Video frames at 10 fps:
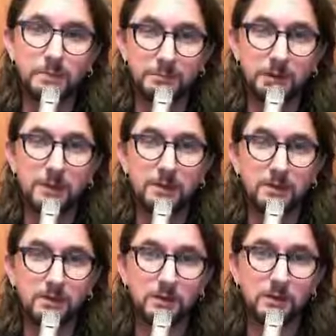And
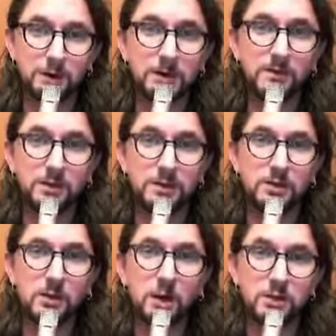please leave
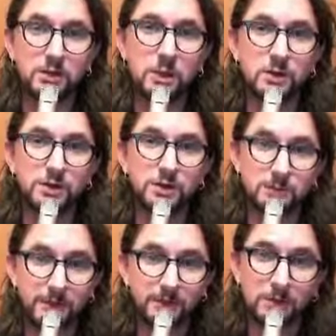this show
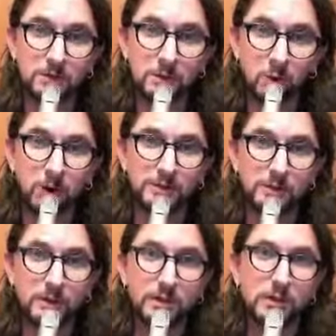to people who
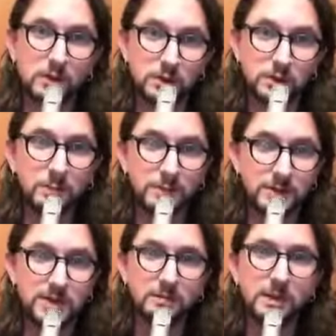want to
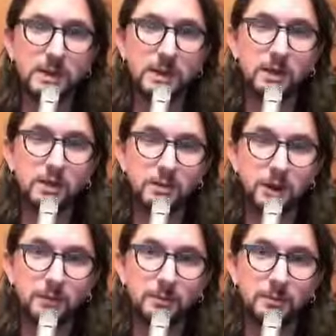participate in it,
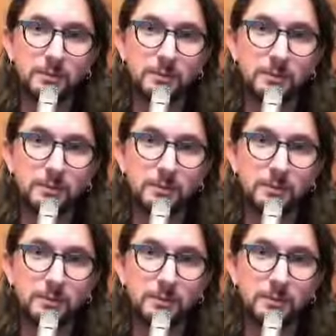okay?